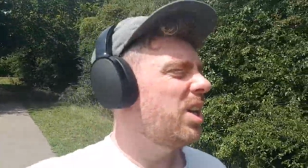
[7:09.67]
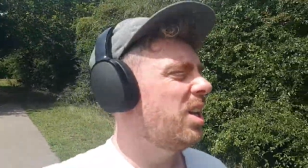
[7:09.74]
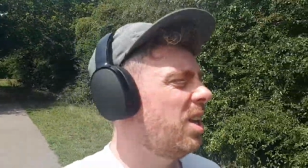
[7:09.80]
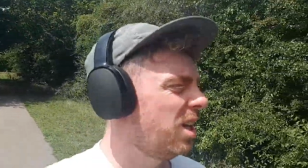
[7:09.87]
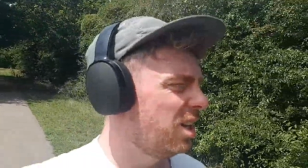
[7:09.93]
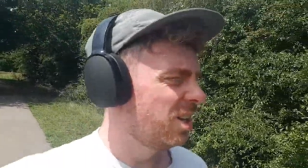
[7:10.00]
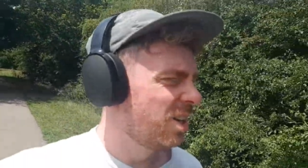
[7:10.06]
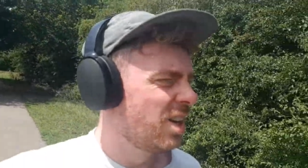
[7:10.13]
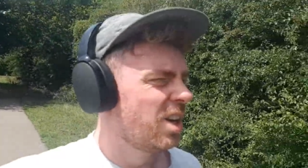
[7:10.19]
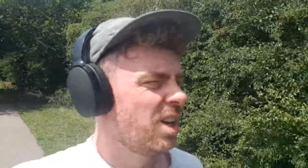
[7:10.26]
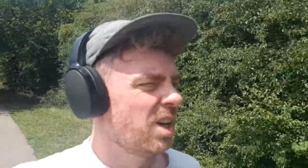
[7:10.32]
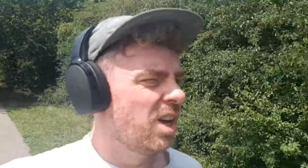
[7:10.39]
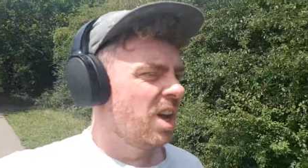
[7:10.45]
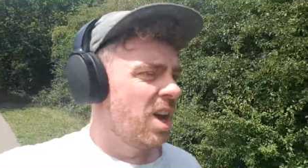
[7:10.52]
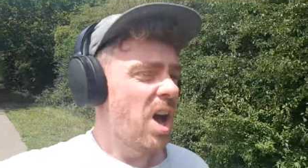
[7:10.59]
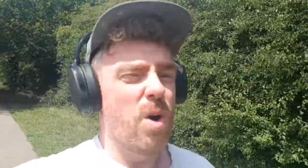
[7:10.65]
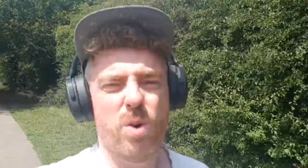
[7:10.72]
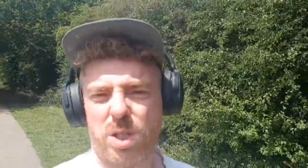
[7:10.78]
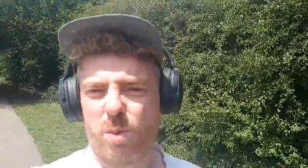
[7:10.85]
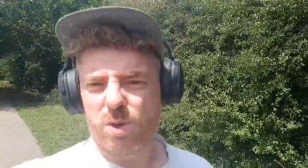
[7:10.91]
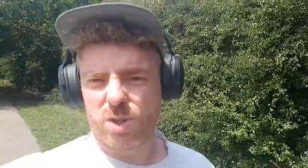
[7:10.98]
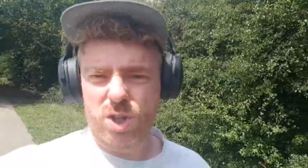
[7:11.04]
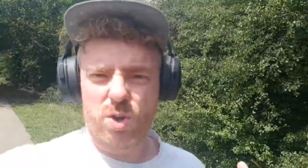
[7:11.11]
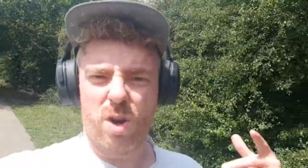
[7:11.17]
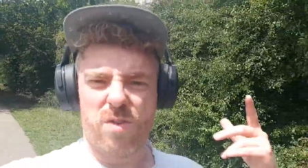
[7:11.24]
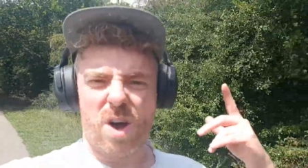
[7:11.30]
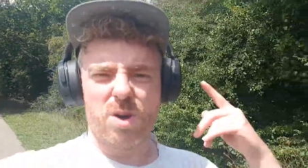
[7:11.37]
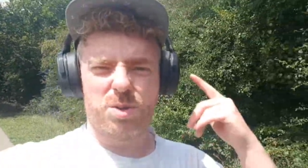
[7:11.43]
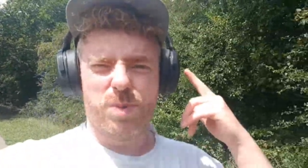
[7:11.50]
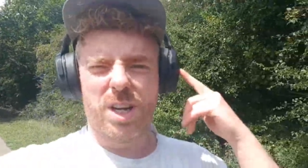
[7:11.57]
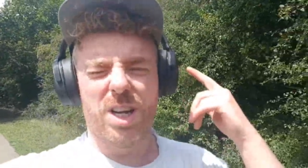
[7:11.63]
I also wasn't sure if I
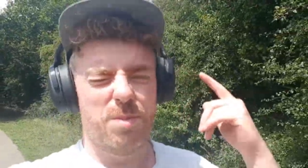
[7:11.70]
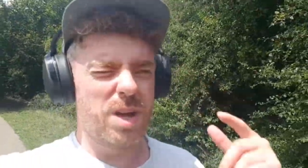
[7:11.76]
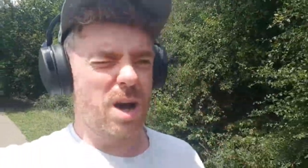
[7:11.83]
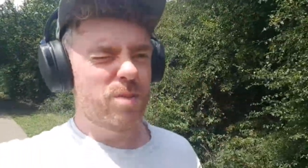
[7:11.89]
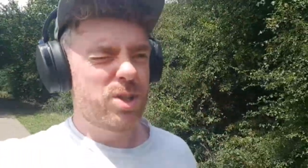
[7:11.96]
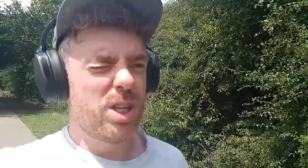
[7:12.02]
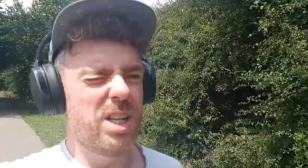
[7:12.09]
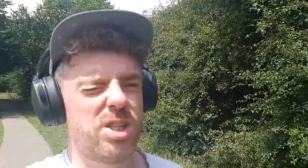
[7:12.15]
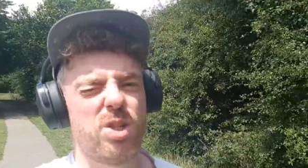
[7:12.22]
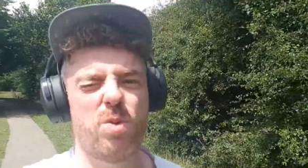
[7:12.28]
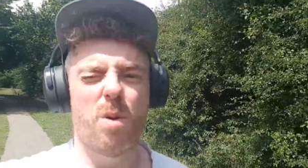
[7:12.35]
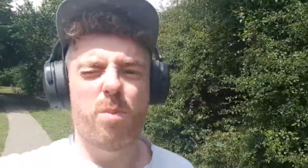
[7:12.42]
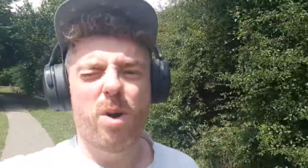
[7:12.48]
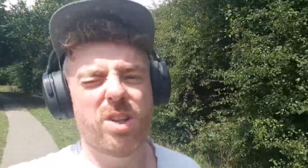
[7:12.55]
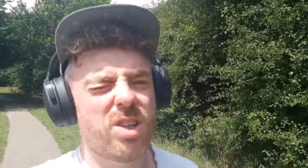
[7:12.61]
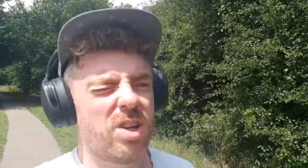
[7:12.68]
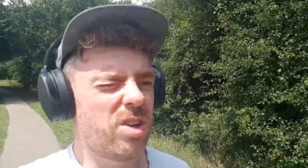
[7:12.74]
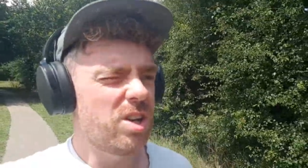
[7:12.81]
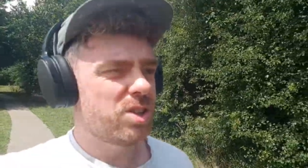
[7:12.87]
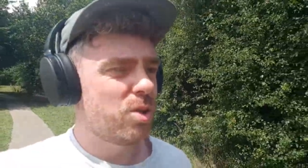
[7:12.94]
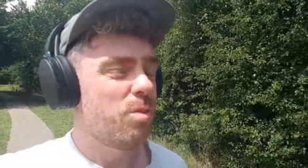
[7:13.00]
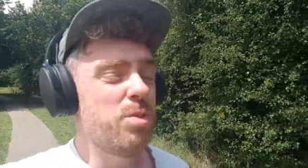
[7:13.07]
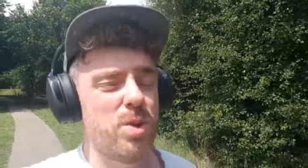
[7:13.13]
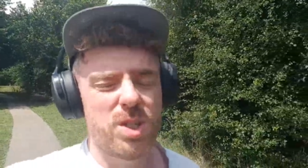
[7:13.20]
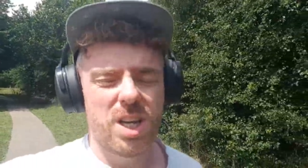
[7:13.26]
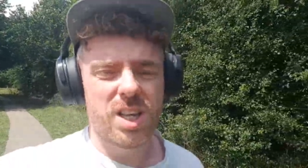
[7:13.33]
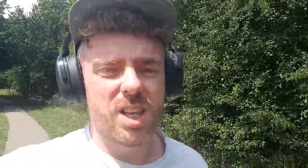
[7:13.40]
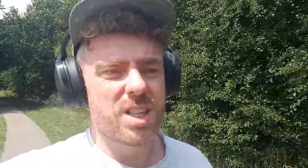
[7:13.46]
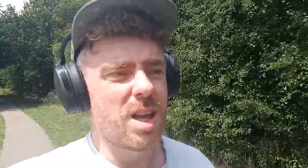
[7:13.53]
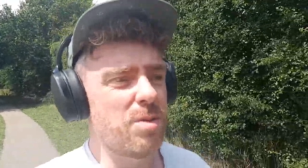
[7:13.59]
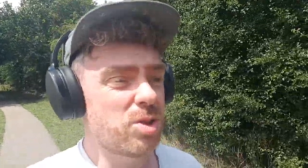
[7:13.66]
was going to be able to listen to a podcast or music at
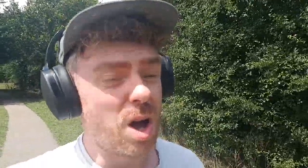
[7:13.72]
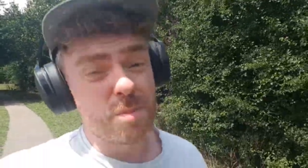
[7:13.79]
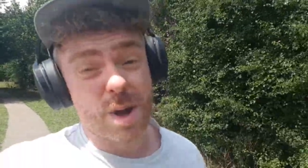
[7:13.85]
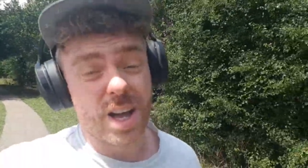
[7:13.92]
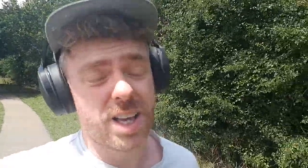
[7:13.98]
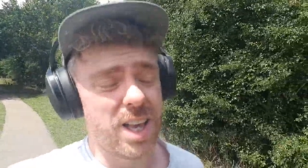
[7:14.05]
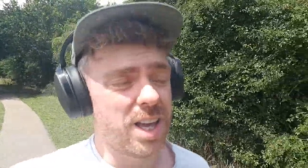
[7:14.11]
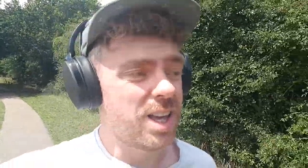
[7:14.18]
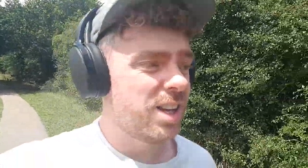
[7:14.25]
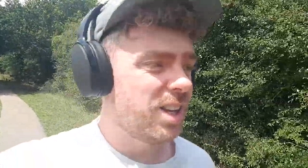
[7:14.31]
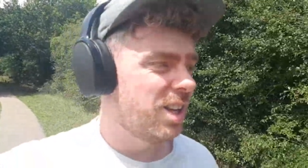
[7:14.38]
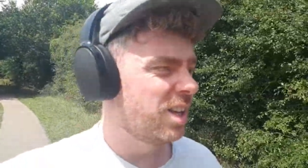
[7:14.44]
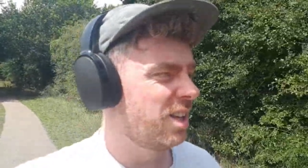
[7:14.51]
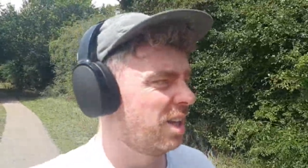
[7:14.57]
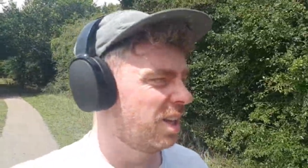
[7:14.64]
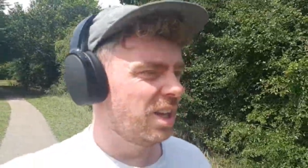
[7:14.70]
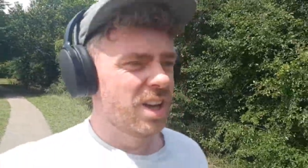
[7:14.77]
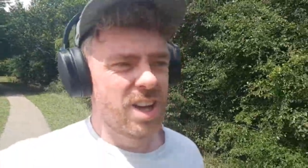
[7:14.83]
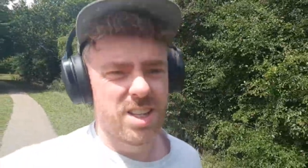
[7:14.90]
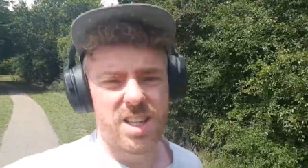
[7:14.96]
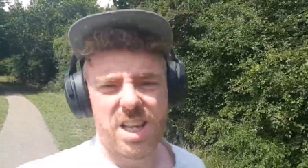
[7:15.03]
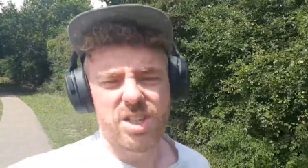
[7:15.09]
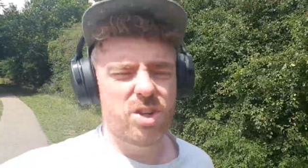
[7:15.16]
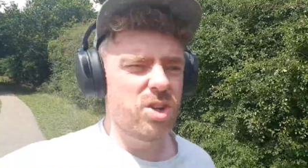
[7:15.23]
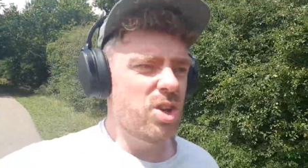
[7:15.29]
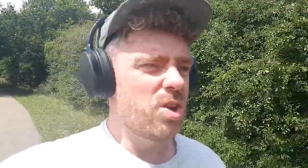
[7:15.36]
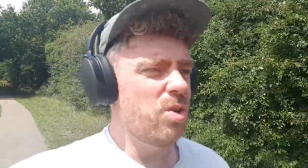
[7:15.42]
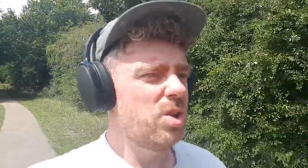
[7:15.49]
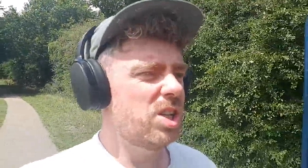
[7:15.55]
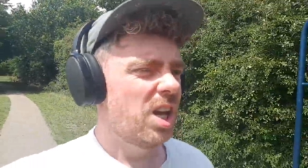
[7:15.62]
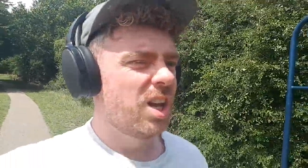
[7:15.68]
the same time, but I can, so that's a good
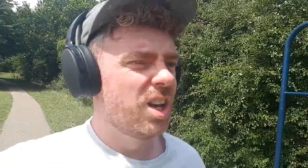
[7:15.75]
news.